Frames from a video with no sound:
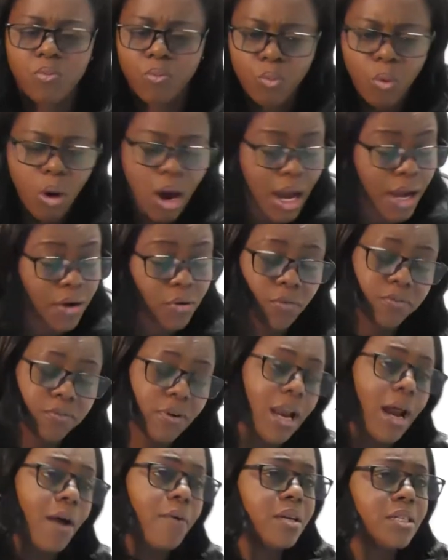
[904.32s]
what kind of
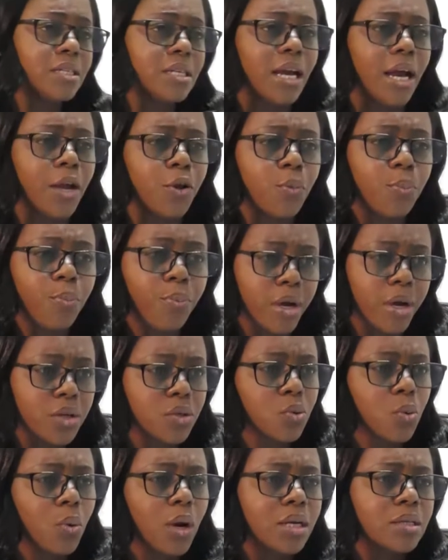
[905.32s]
clarity can you bring
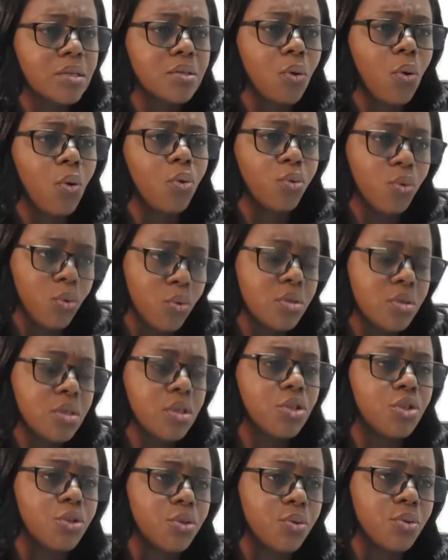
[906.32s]
to us on those
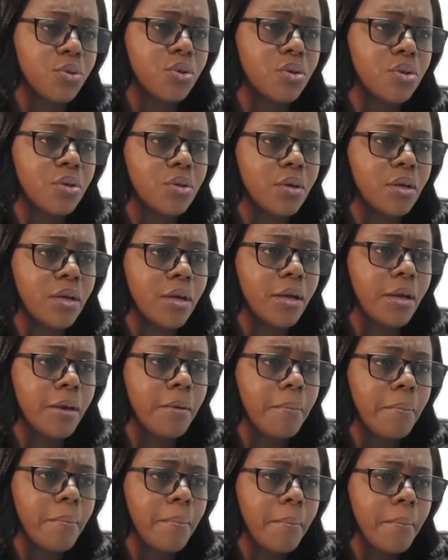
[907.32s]
issues? Okay,
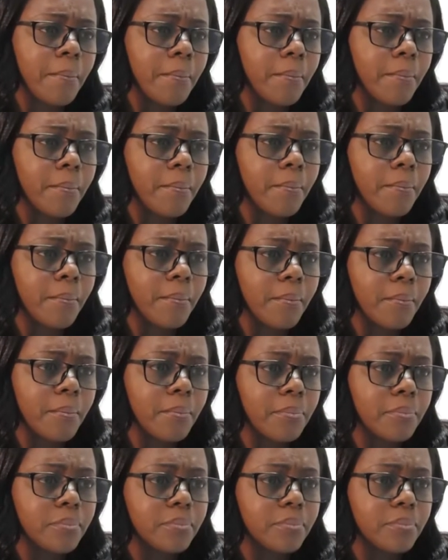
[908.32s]
so we've had, uh,